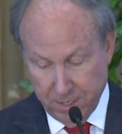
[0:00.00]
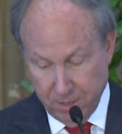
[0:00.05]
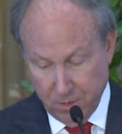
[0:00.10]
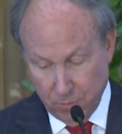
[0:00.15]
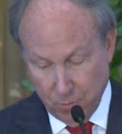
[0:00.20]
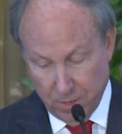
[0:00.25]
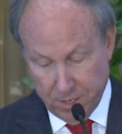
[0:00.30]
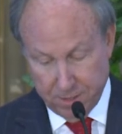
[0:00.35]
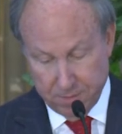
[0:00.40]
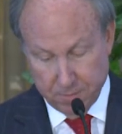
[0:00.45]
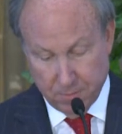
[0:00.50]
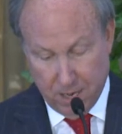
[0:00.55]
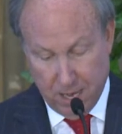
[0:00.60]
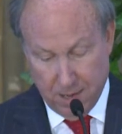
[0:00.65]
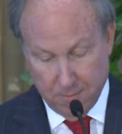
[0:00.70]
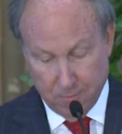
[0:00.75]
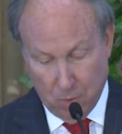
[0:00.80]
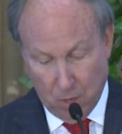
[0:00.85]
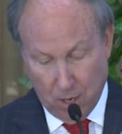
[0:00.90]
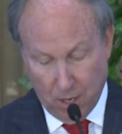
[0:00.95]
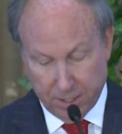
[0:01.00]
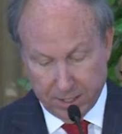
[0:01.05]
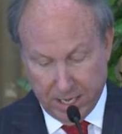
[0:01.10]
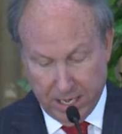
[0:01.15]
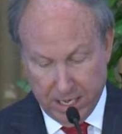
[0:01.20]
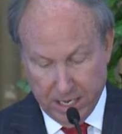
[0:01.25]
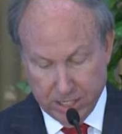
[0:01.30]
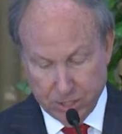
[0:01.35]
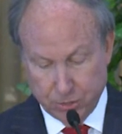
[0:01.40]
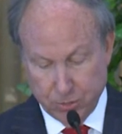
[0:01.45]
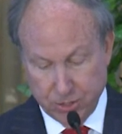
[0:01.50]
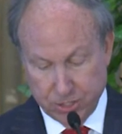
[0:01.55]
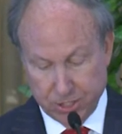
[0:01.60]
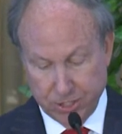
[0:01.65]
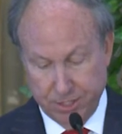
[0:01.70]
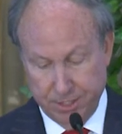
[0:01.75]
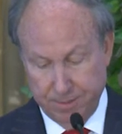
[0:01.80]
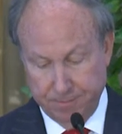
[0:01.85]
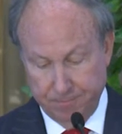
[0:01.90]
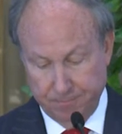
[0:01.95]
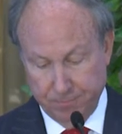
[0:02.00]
written by Mark Andreessen,